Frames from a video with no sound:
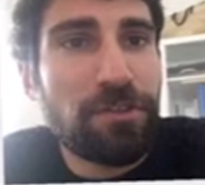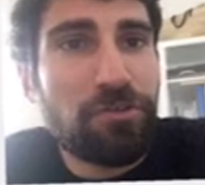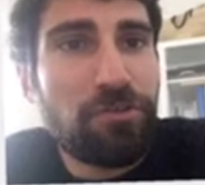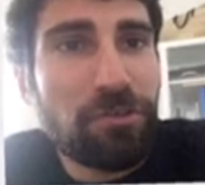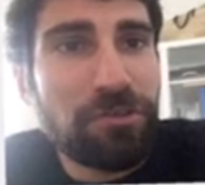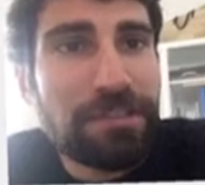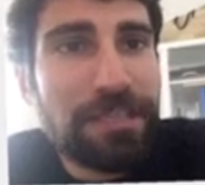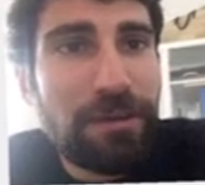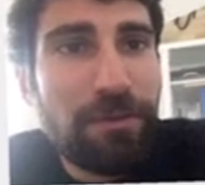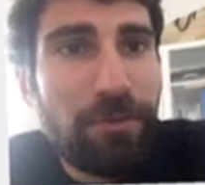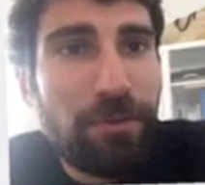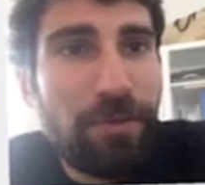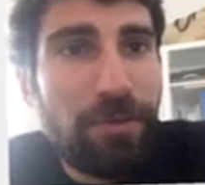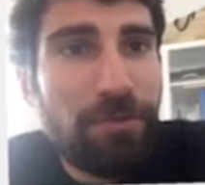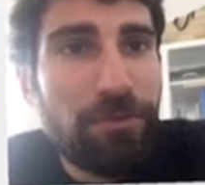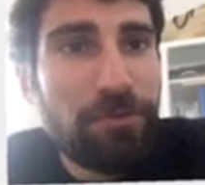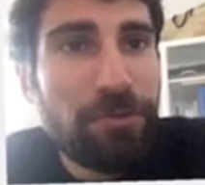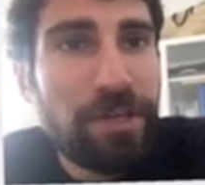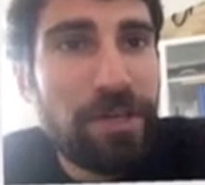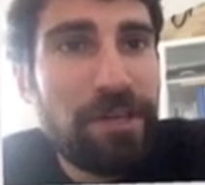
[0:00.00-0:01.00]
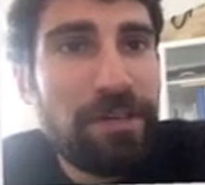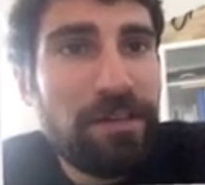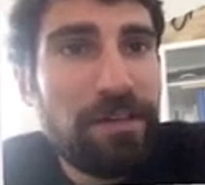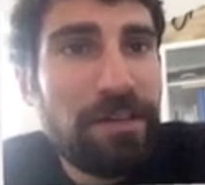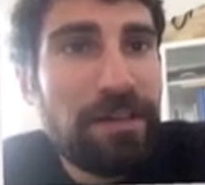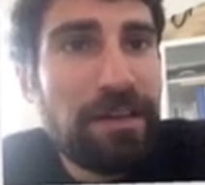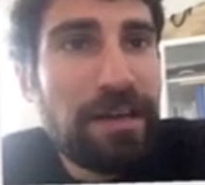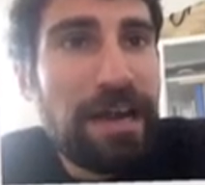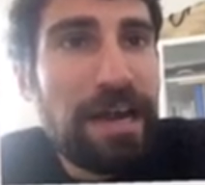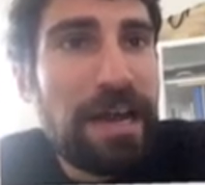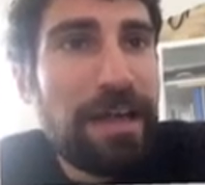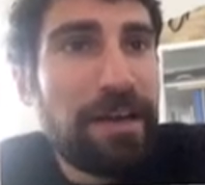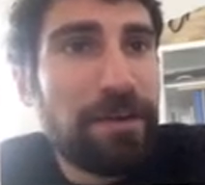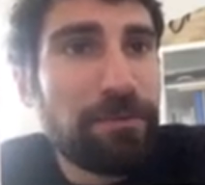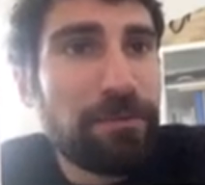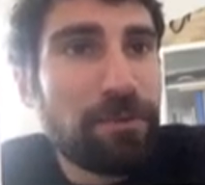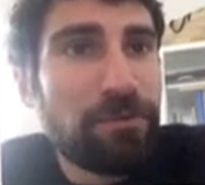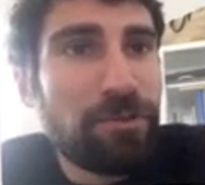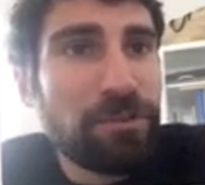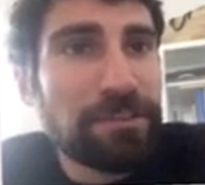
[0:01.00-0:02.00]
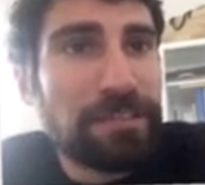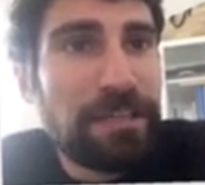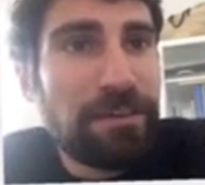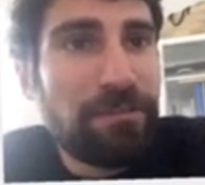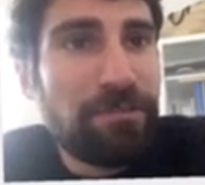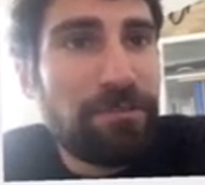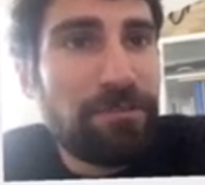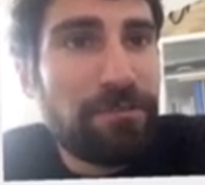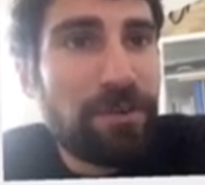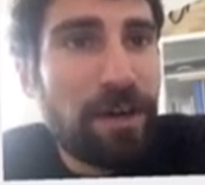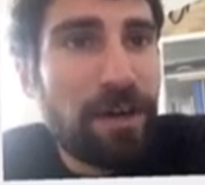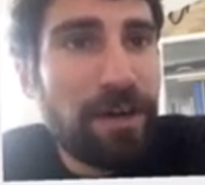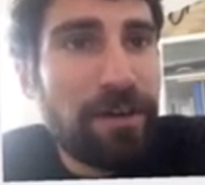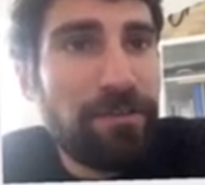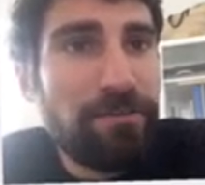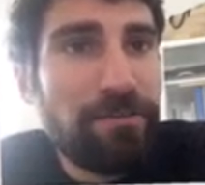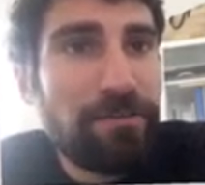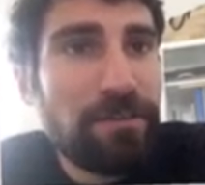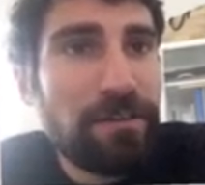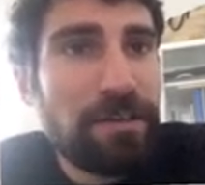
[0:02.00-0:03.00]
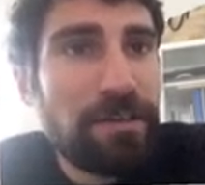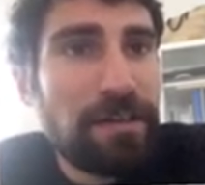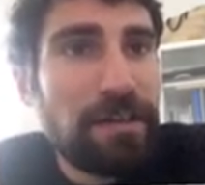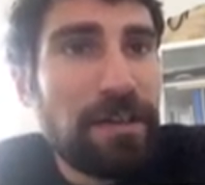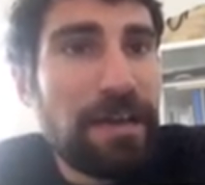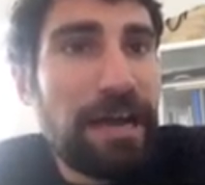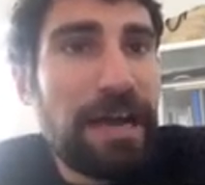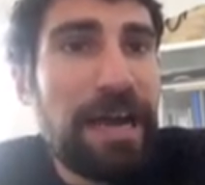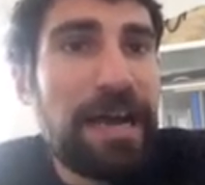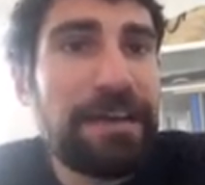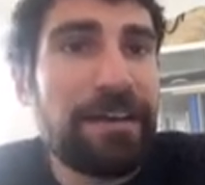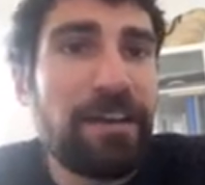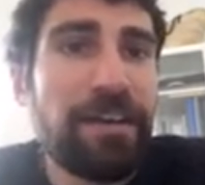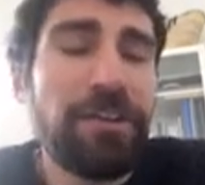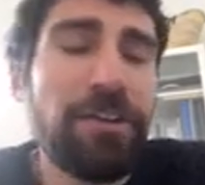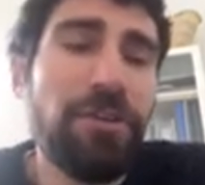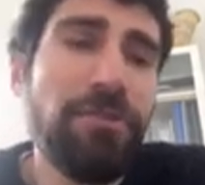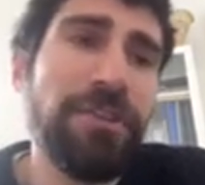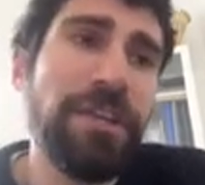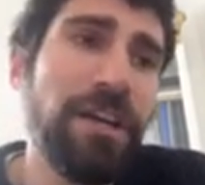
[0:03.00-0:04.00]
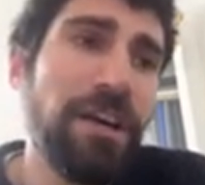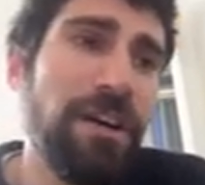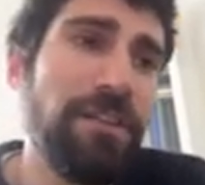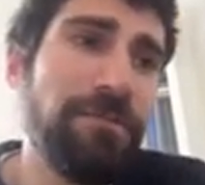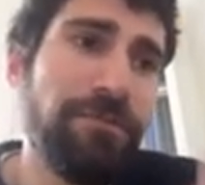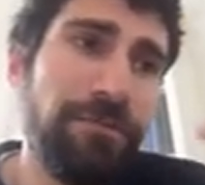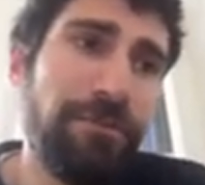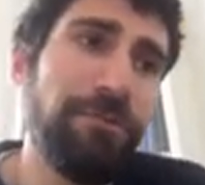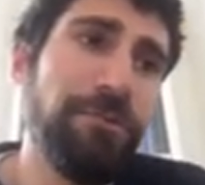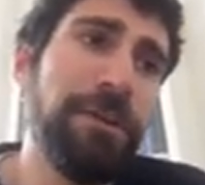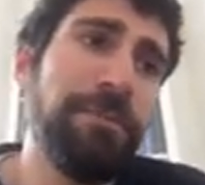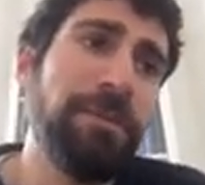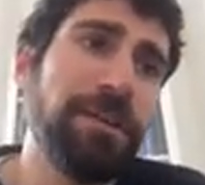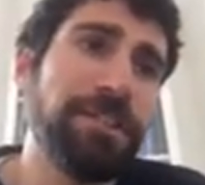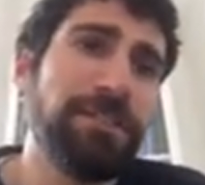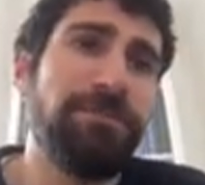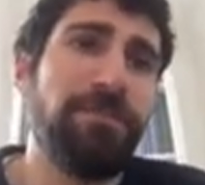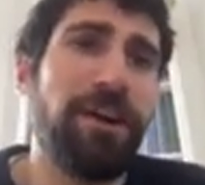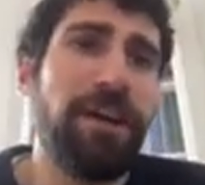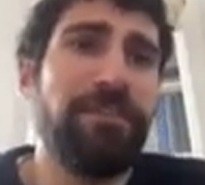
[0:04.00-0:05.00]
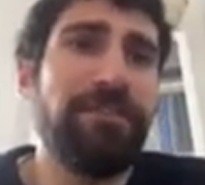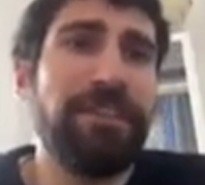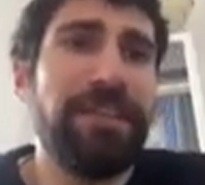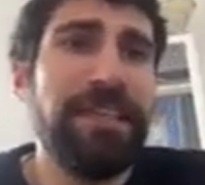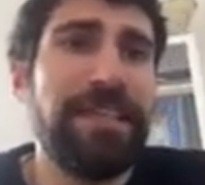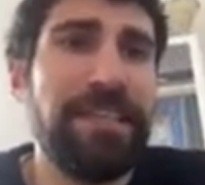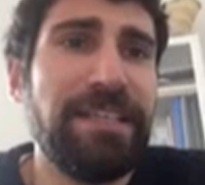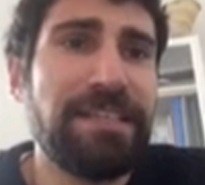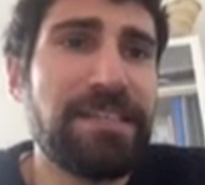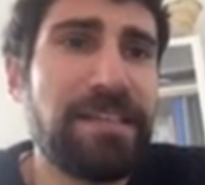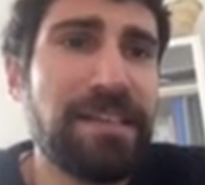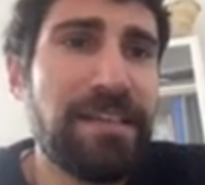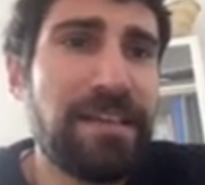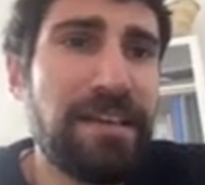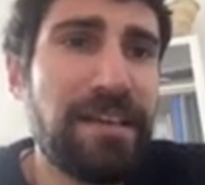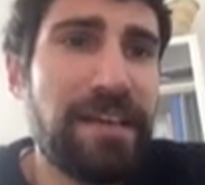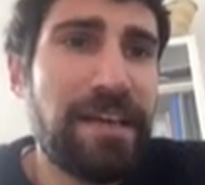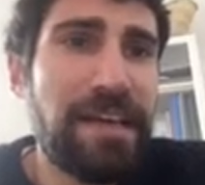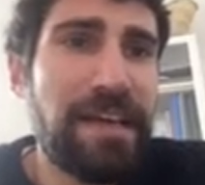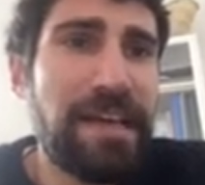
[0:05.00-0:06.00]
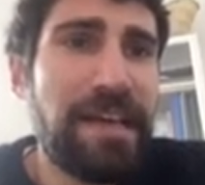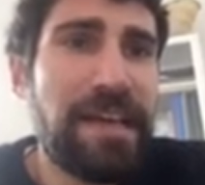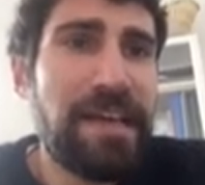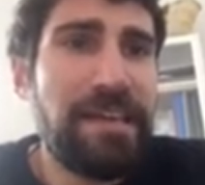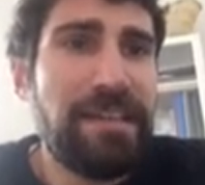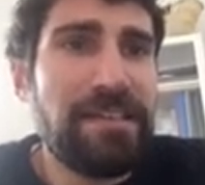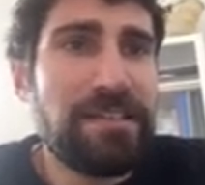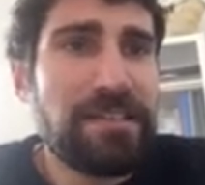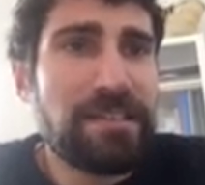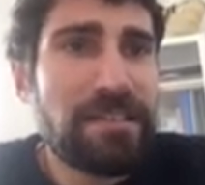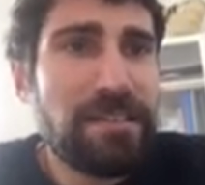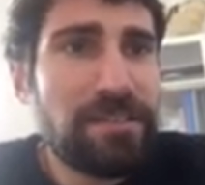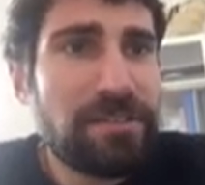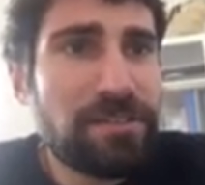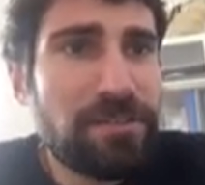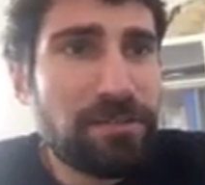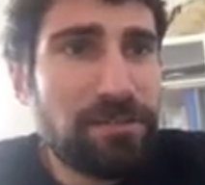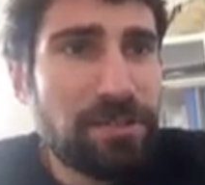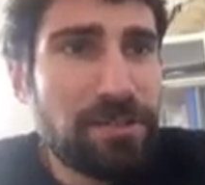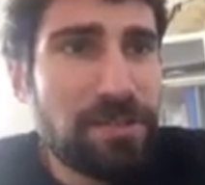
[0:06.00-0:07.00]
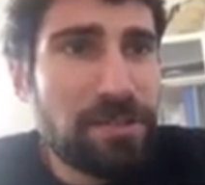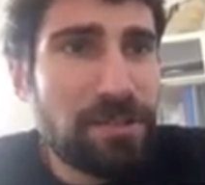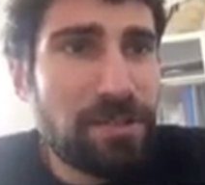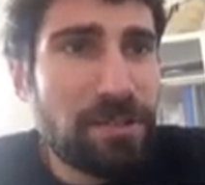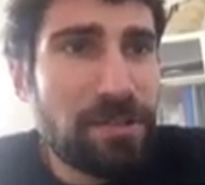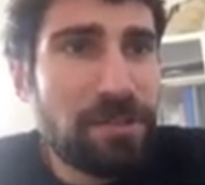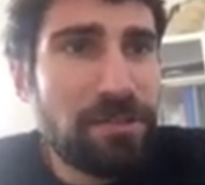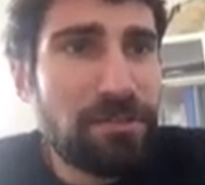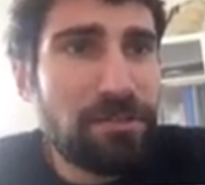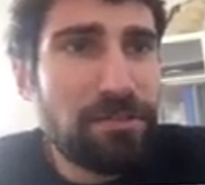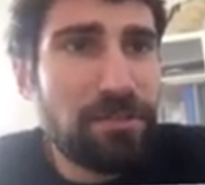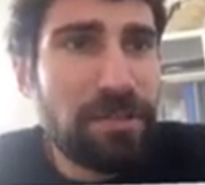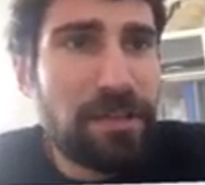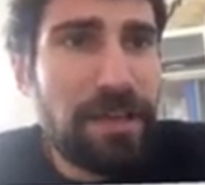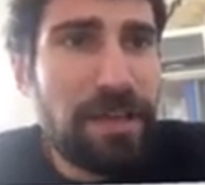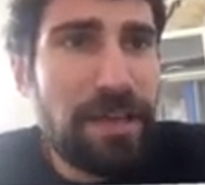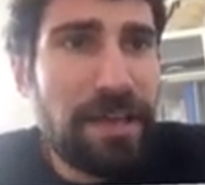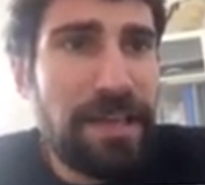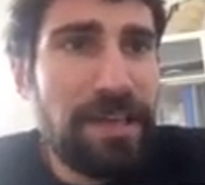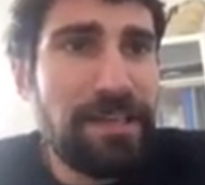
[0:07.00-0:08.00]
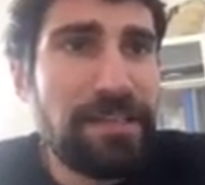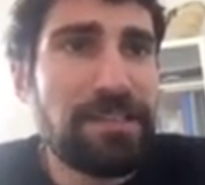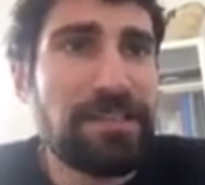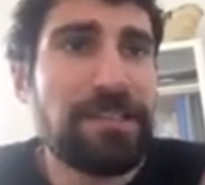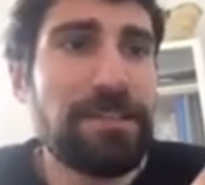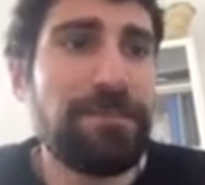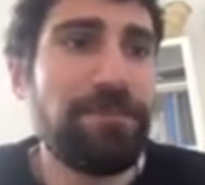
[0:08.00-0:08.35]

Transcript: cross out 3, and I'm going to cross out 5. And I know the 3 plus 5 is 8. So I'm going to circle 8.